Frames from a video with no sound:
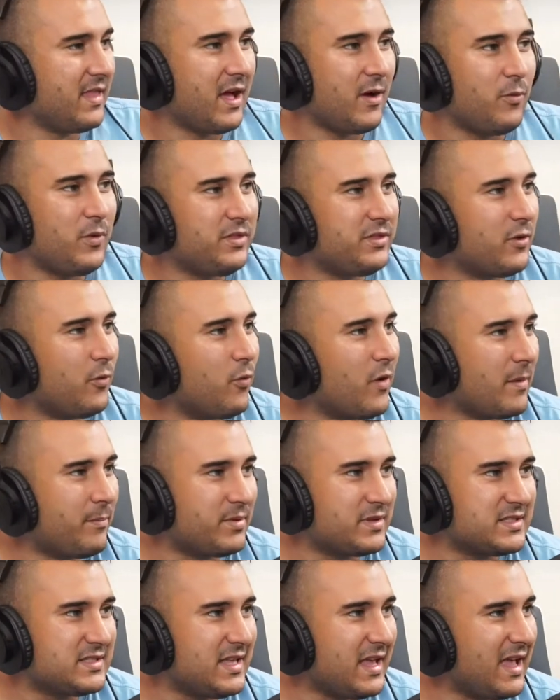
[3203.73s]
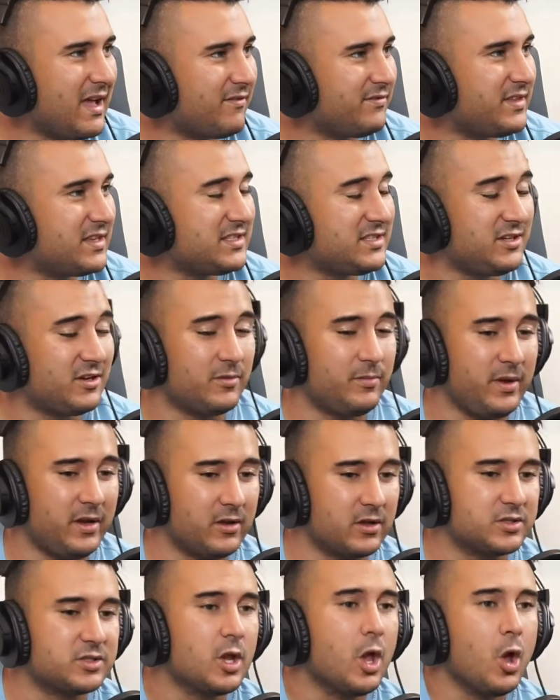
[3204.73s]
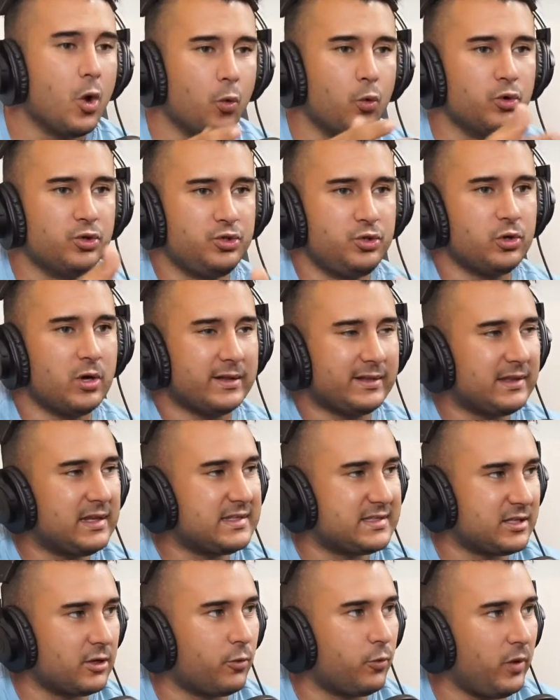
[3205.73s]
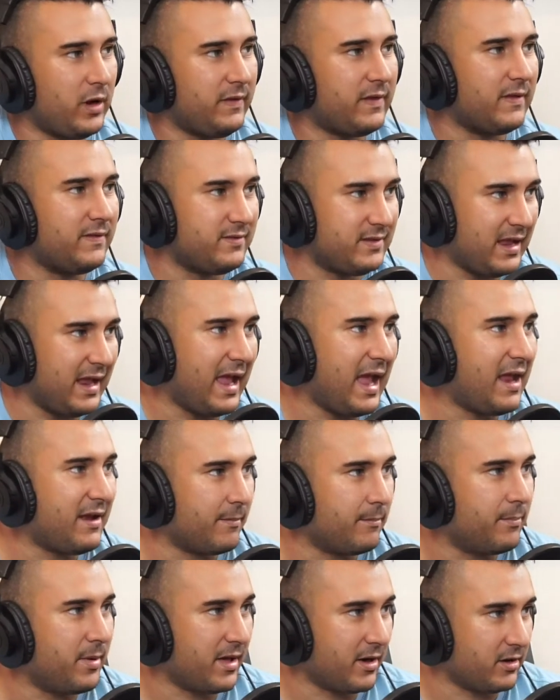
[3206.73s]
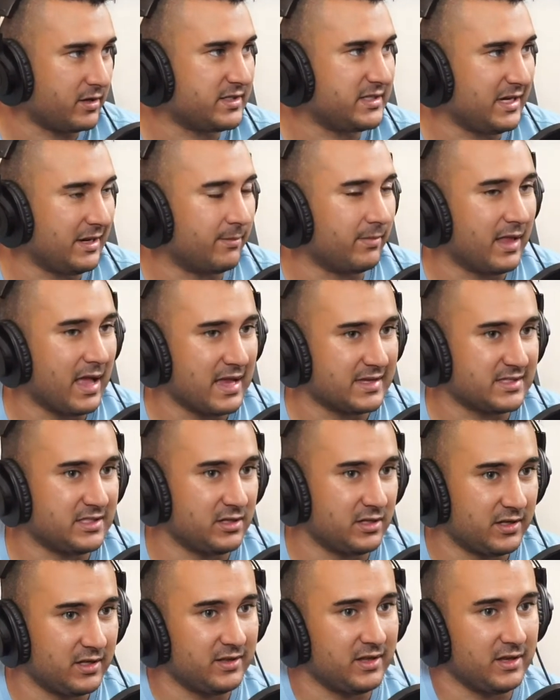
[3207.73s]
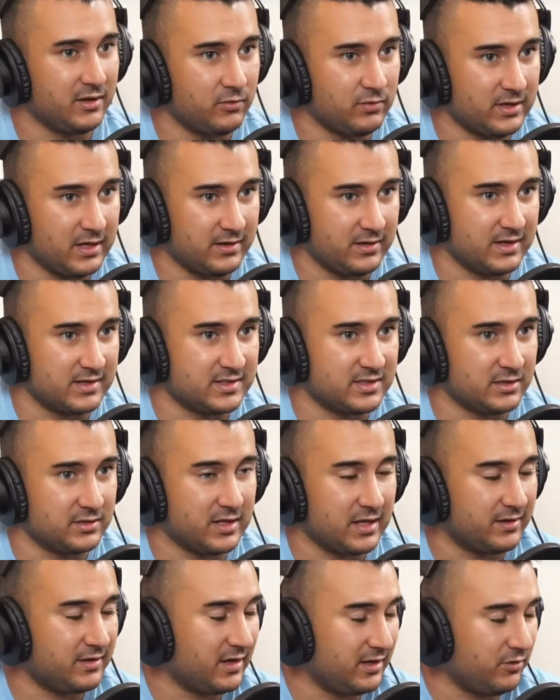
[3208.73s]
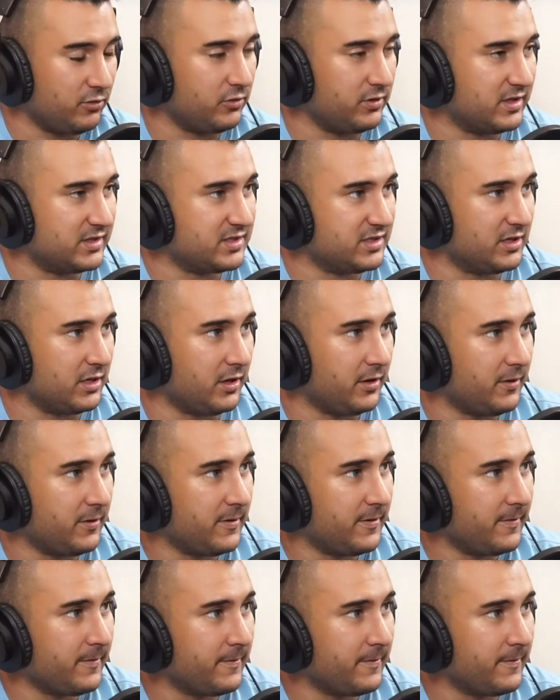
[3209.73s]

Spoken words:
Not with the weapons they have this year. Because would you at least agree that they had a better team last year than they did than they do this year?